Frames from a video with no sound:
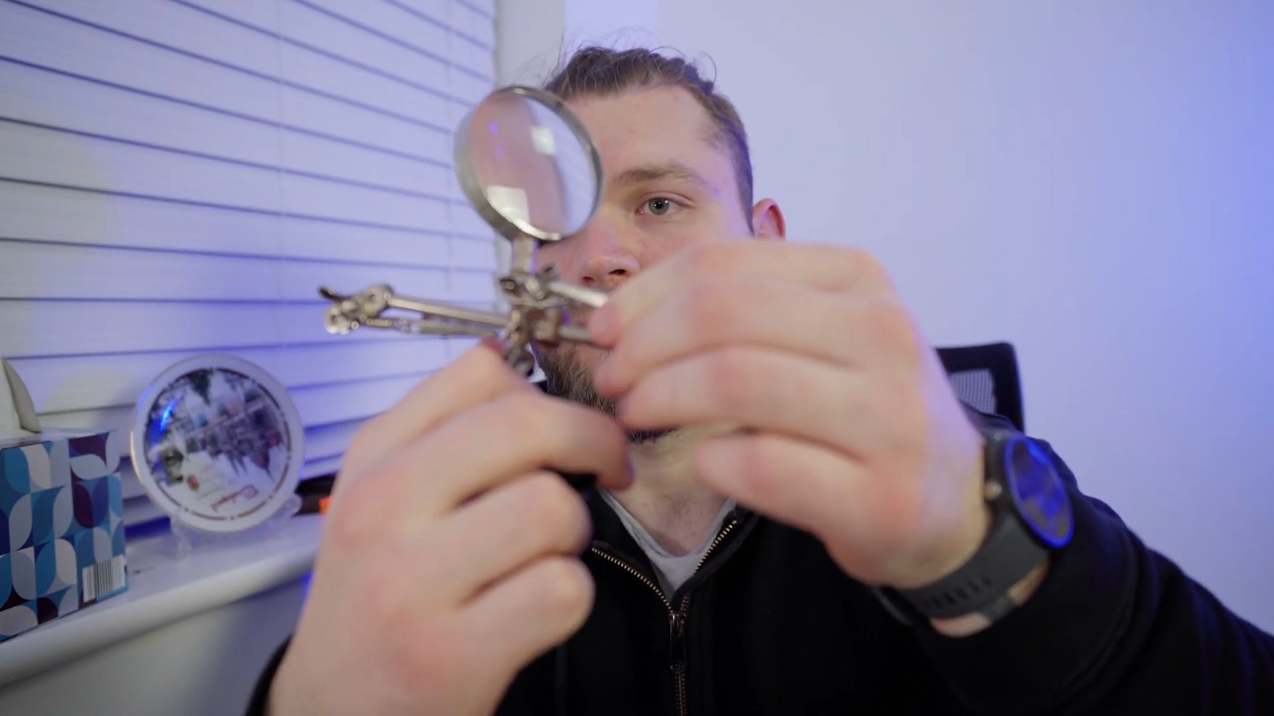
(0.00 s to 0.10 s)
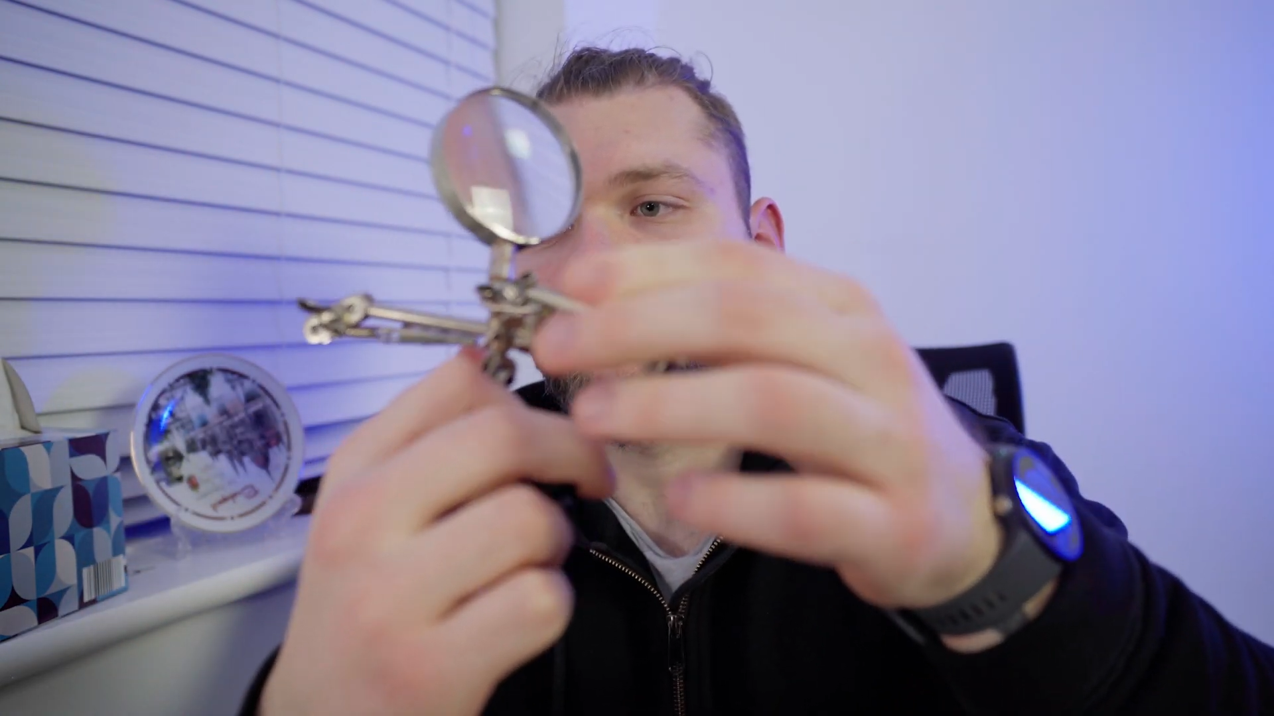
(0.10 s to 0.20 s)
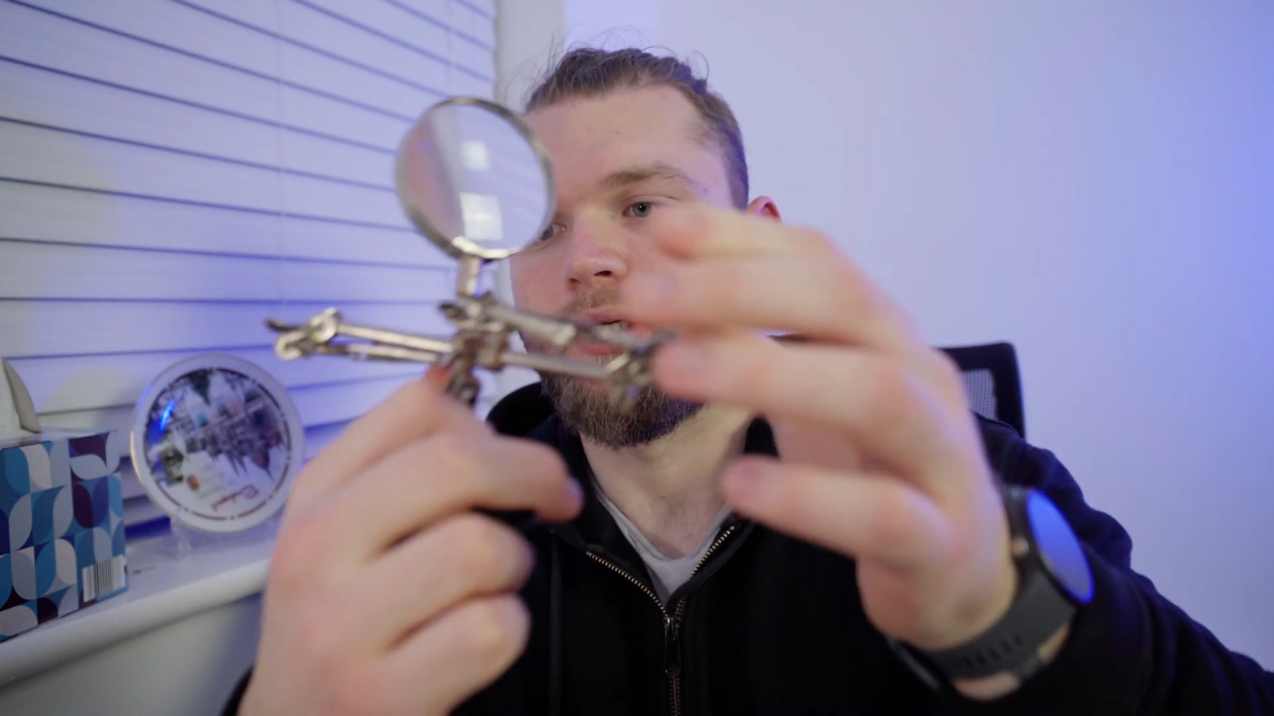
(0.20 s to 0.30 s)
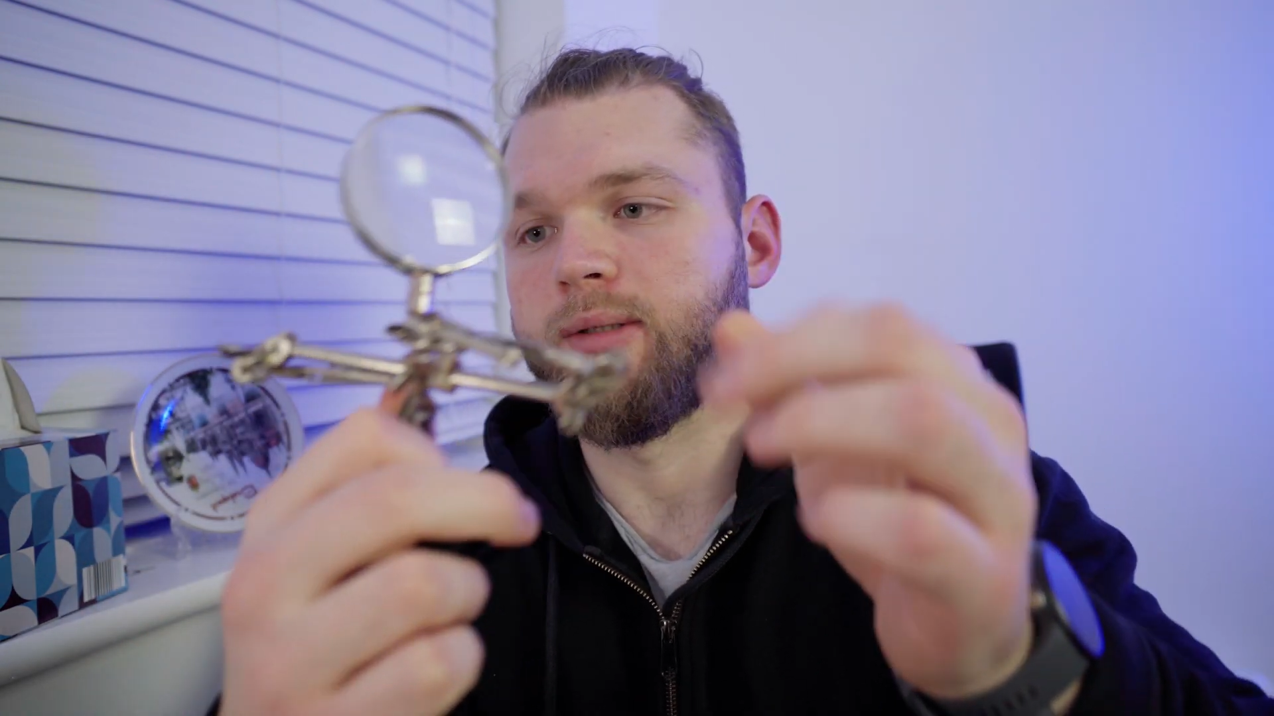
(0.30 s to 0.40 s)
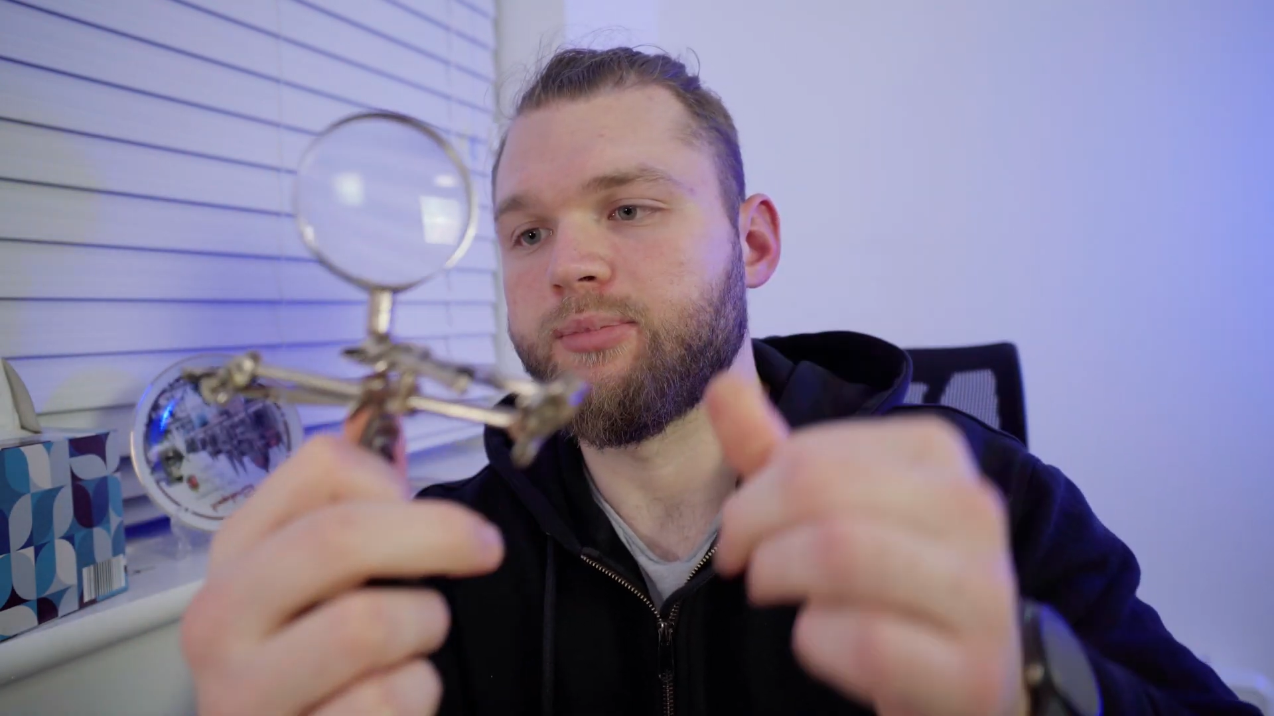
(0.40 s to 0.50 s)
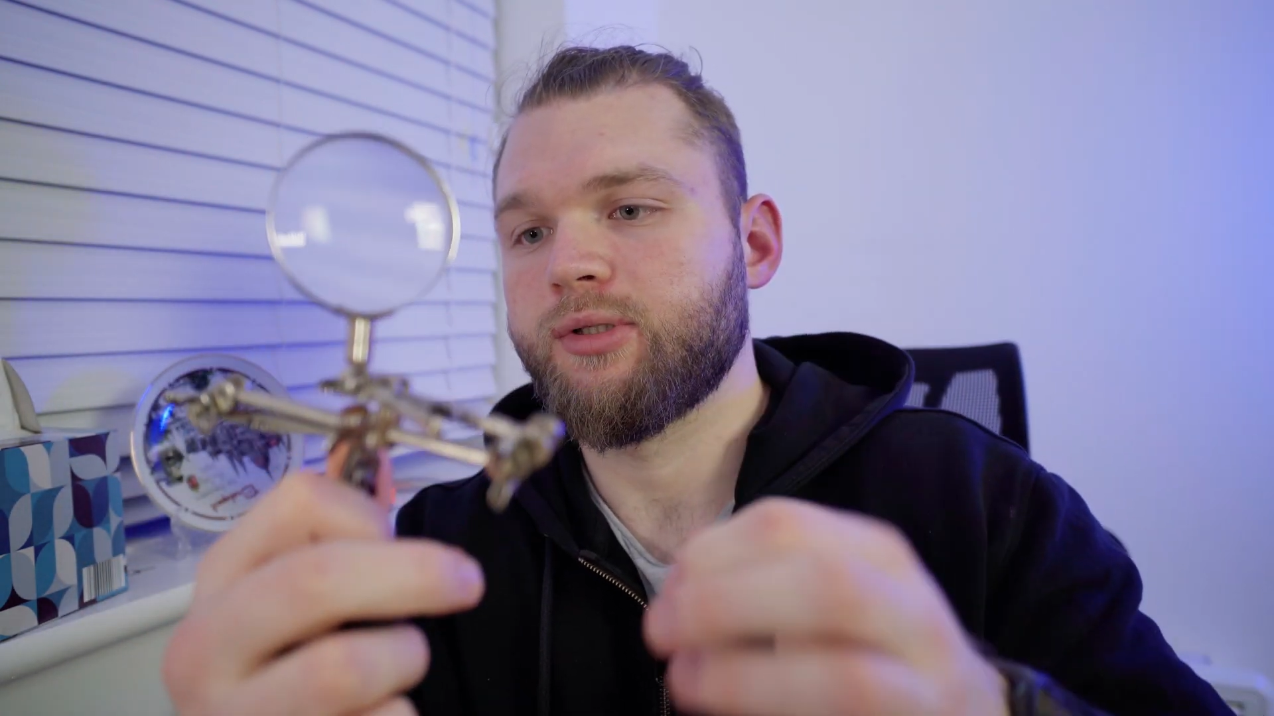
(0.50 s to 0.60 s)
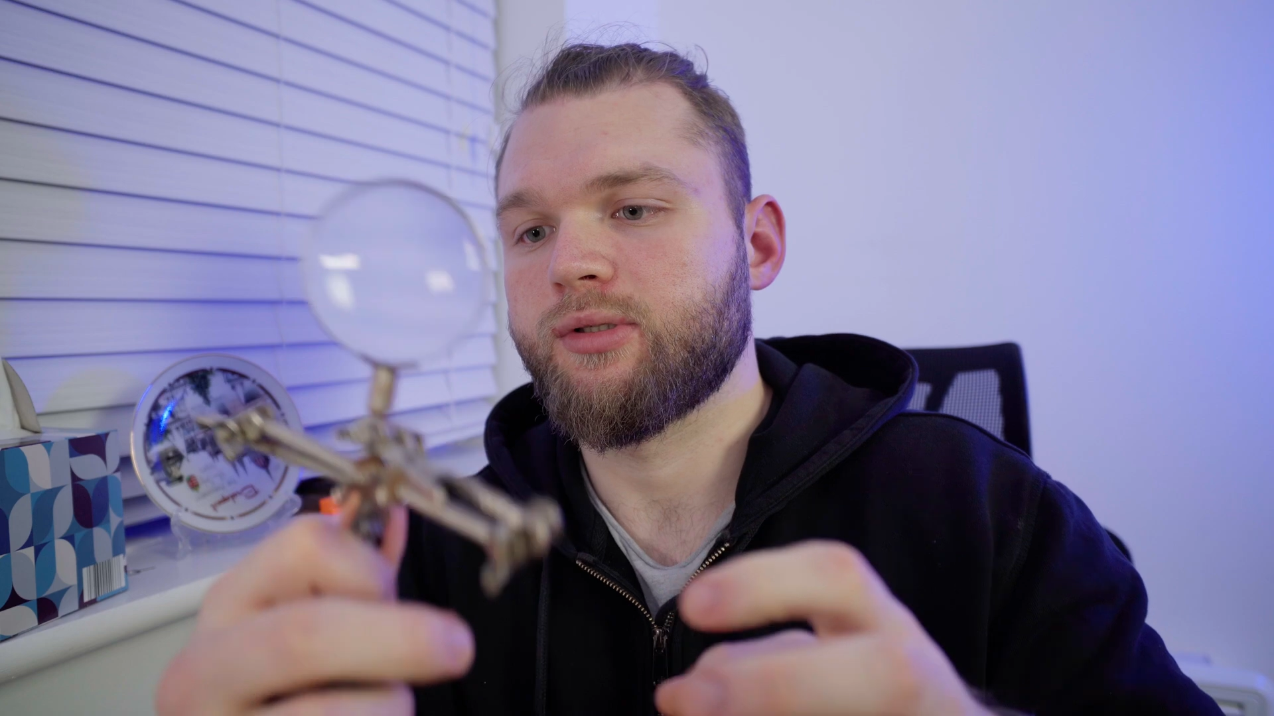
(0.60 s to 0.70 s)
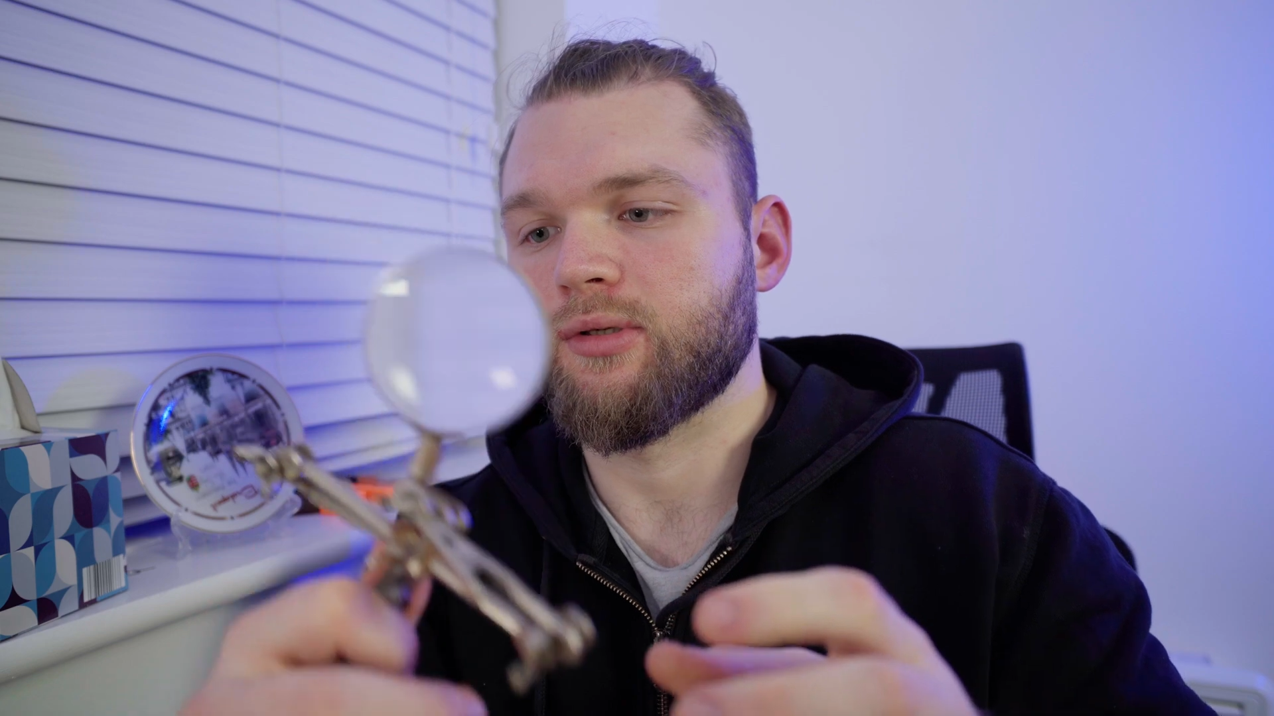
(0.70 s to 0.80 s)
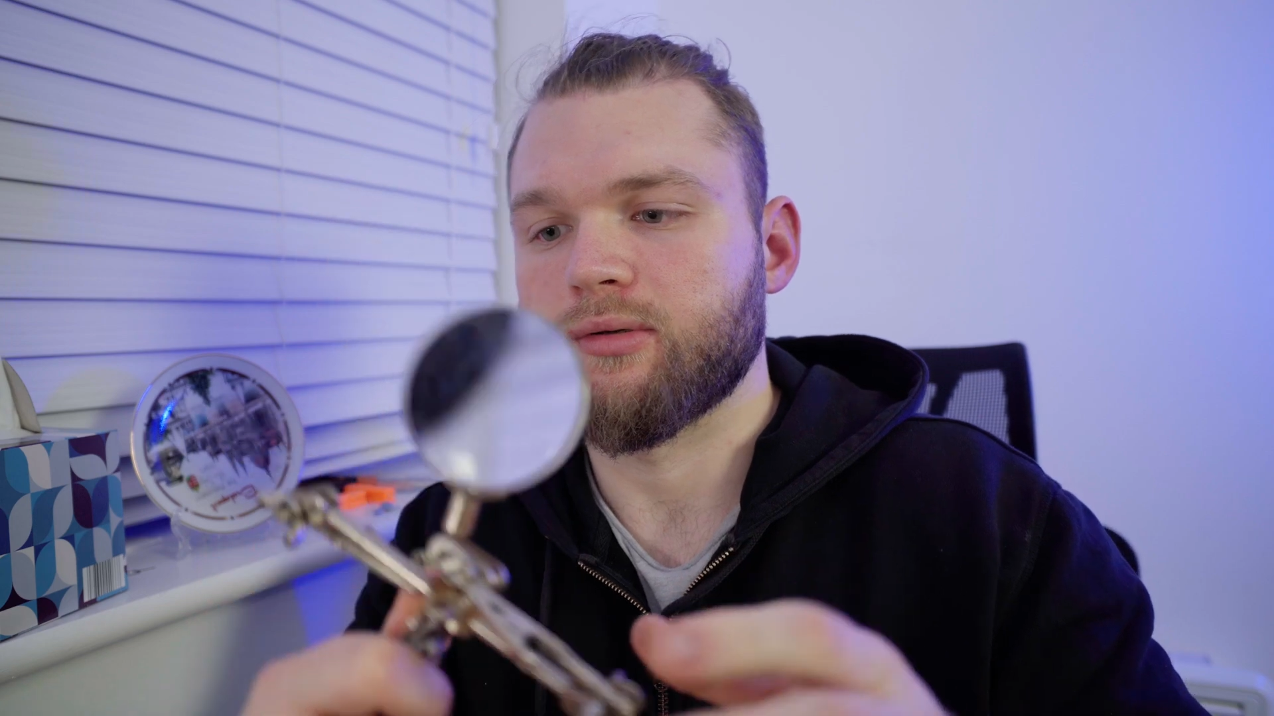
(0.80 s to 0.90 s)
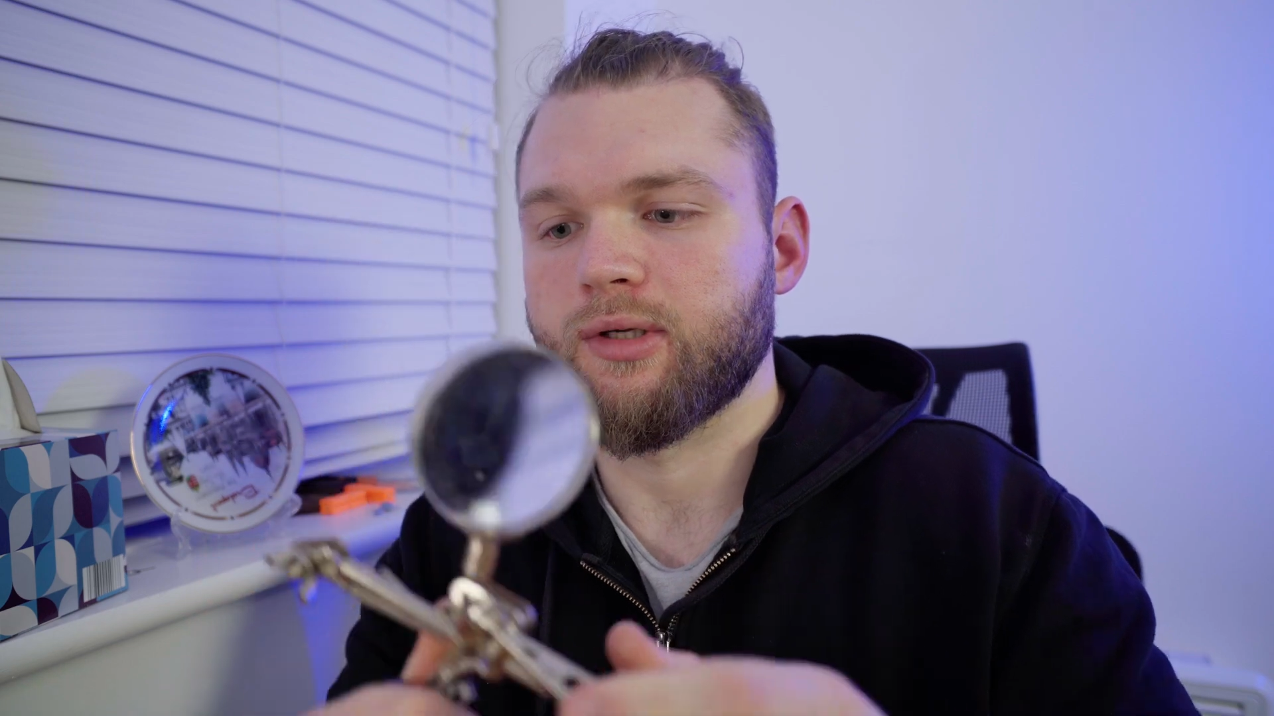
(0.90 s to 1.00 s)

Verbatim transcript: clips so